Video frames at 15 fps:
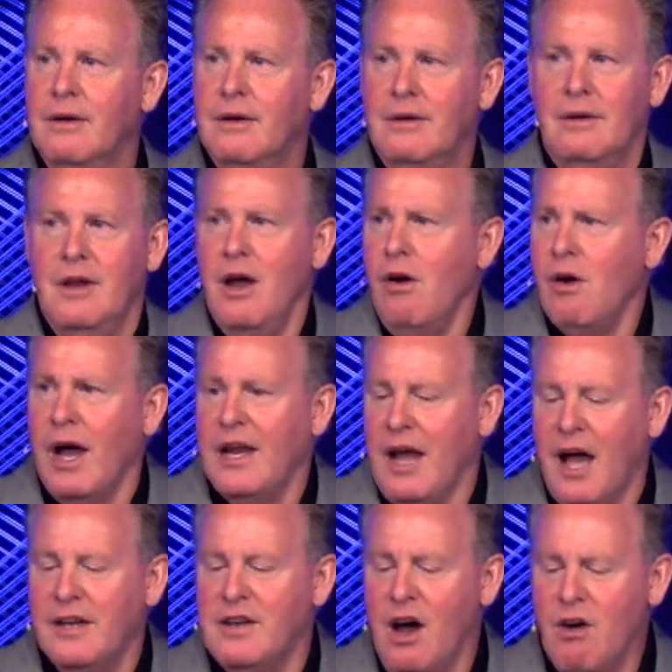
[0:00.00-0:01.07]
No,
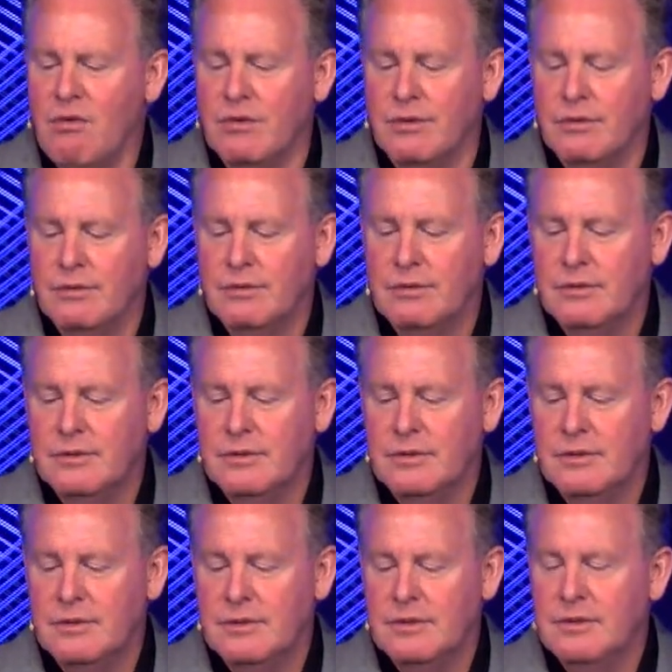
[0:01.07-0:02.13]
I don't.
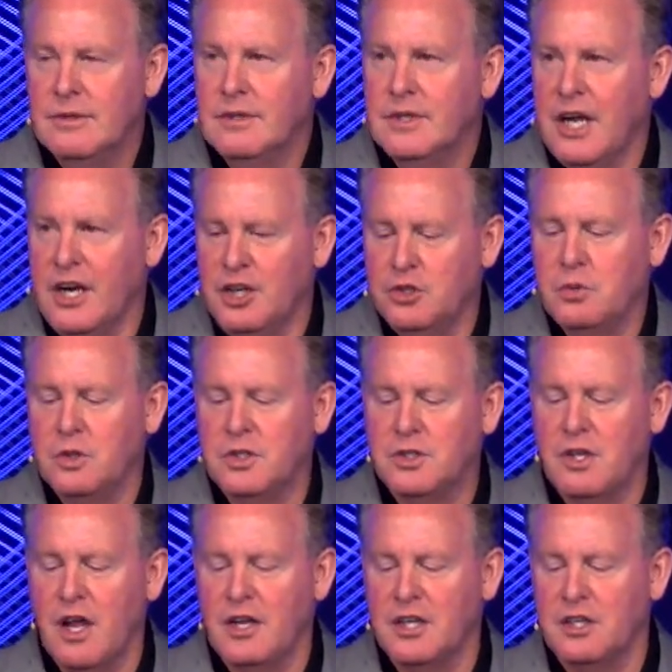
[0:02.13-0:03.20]
Now here's what's
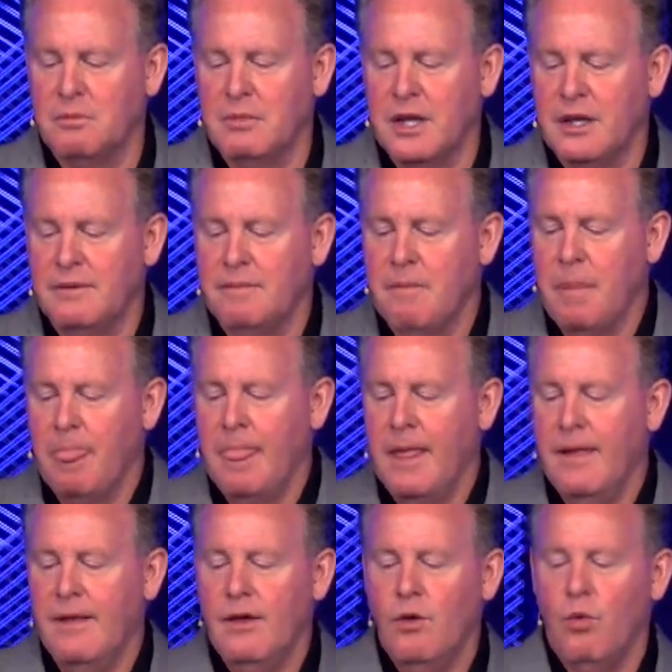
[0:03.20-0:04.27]
stunning to me.
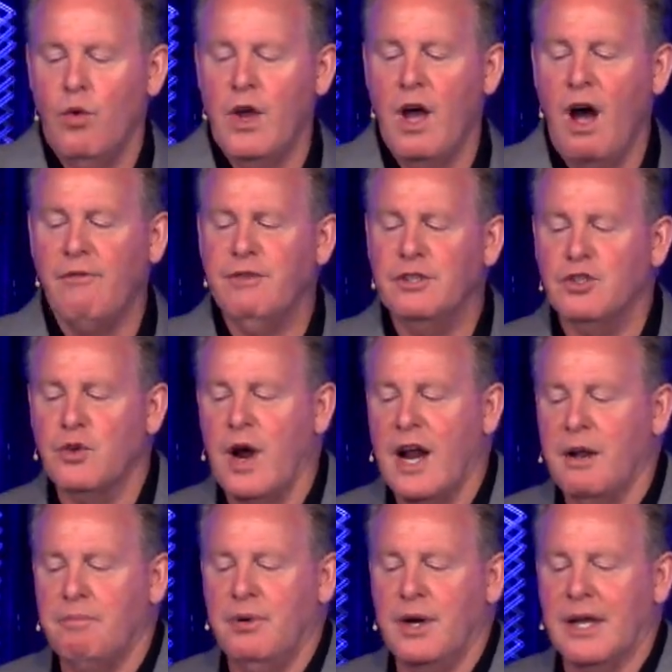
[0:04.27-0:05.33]
We often try
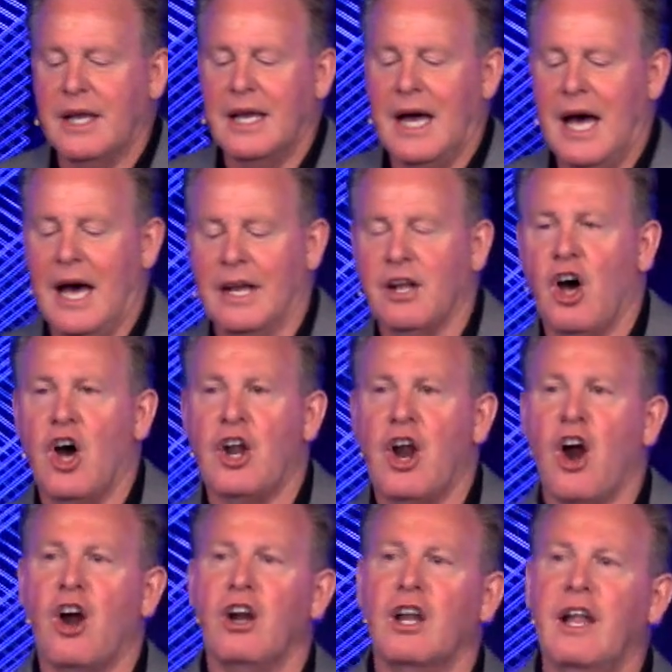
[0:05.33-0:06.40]
to put God on
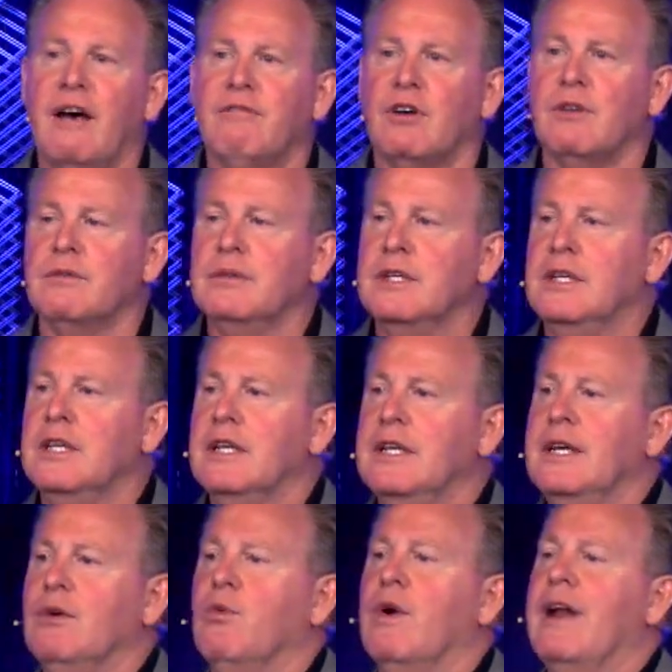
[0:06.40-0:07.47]
our level.
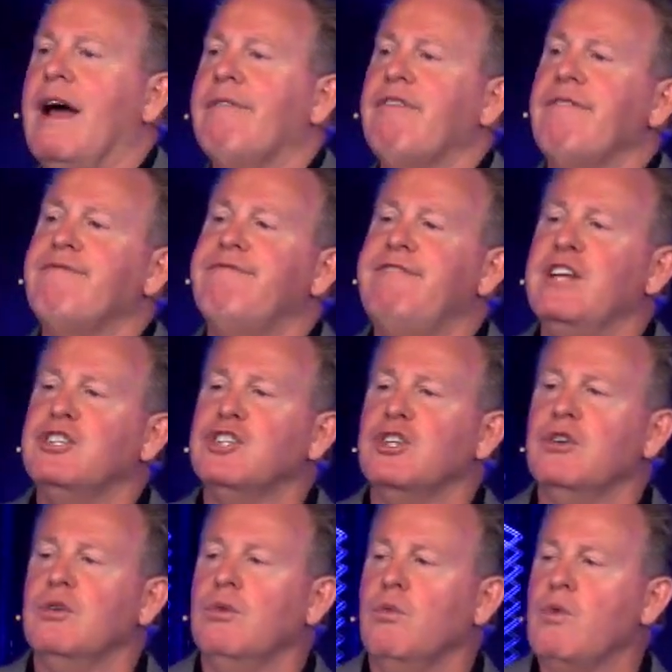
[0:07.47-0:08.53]
Whatever
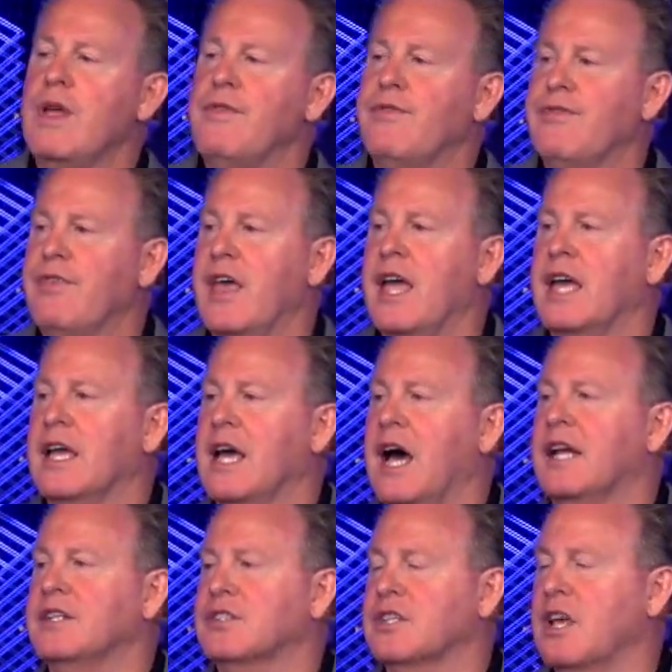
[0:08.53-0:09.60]
vision we think
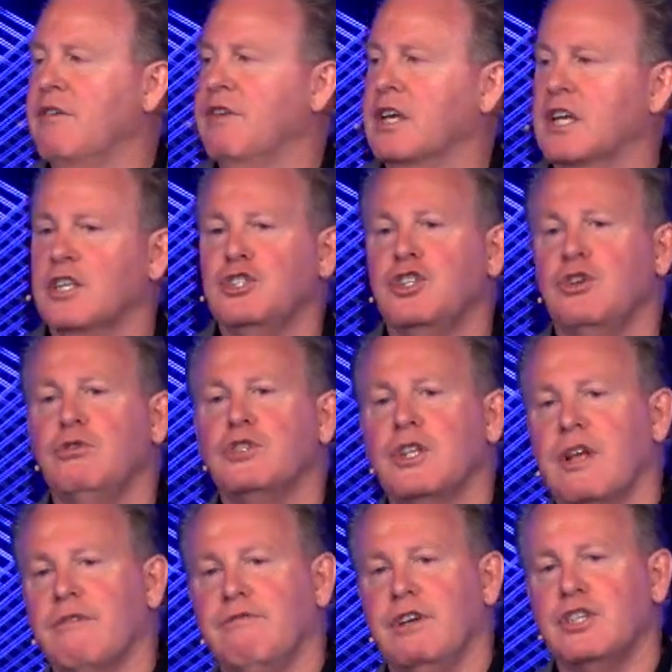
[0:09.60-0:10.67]
God is giving, it is
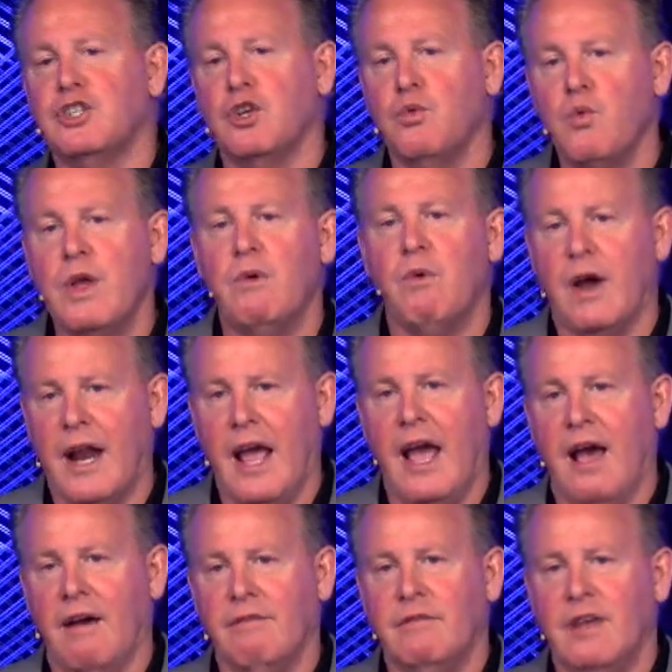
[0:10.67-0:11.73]
usually a vision we want to
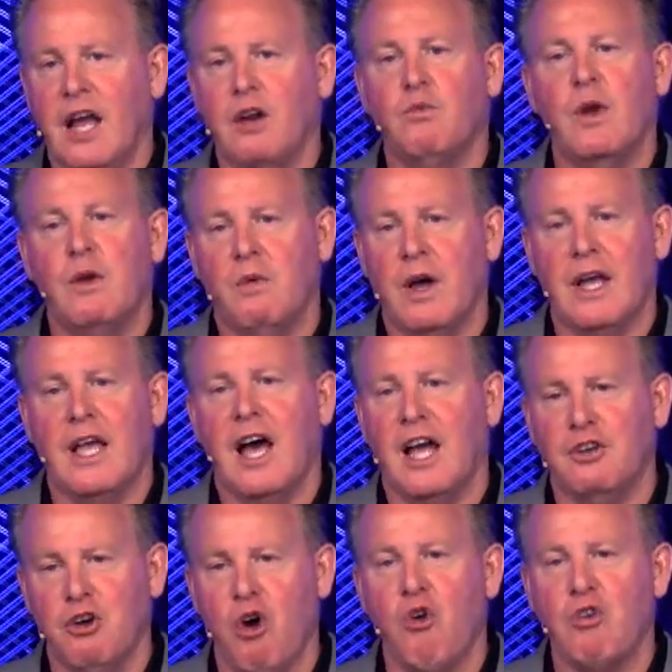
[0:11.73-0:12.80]
have, and we want
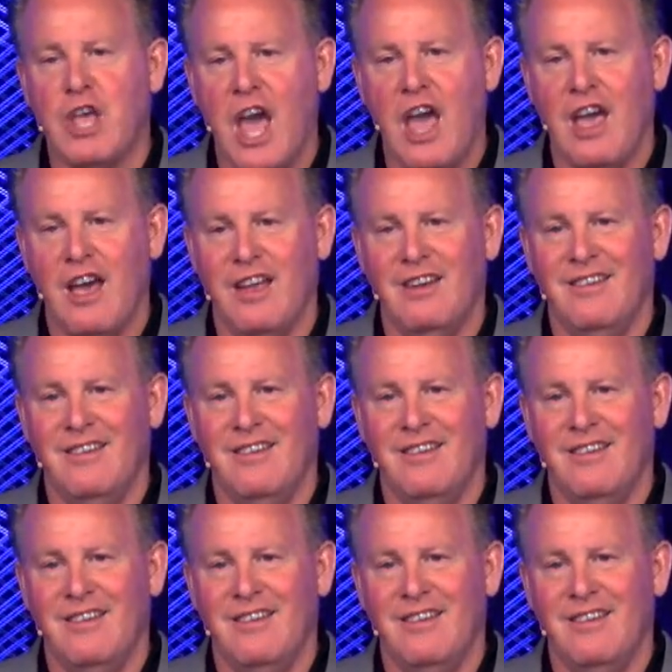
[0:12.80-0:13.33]
God to okay it.